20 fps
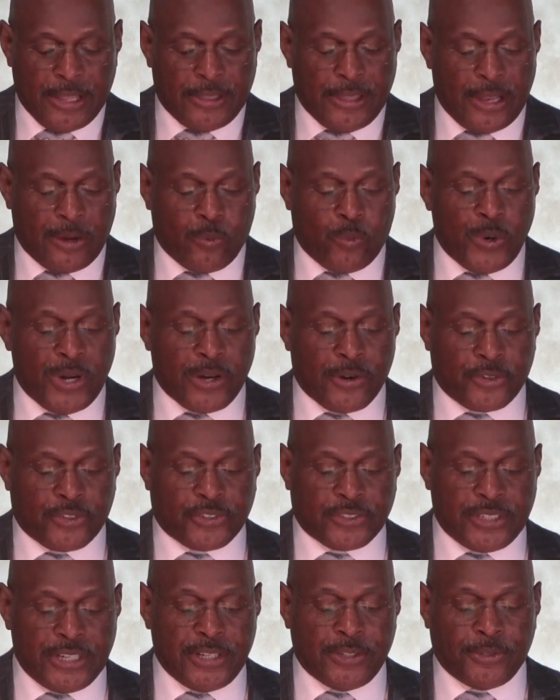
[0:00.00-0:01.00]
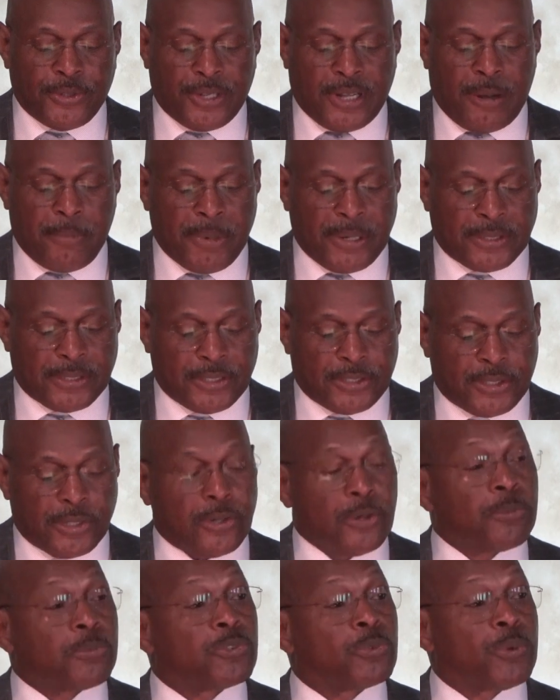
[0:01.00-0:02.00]
that we are still coming to
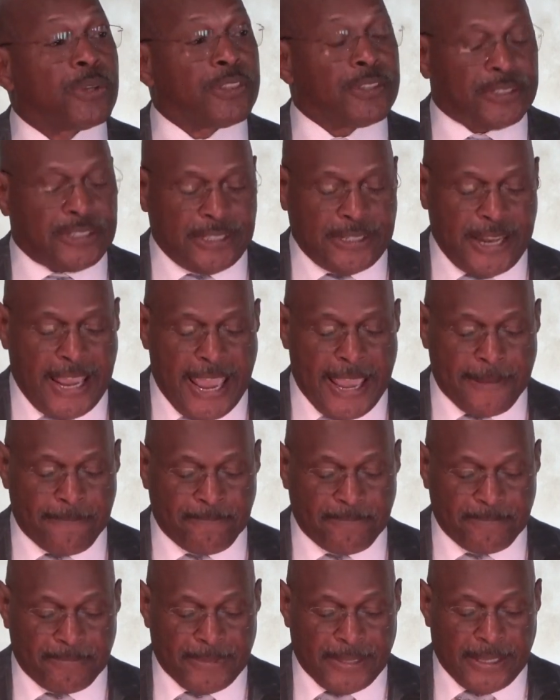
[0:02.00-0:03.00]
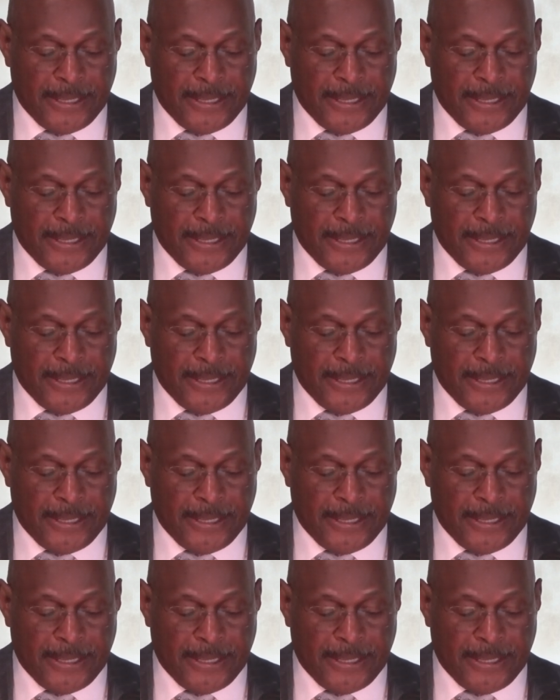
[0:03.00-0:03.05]
terms with today.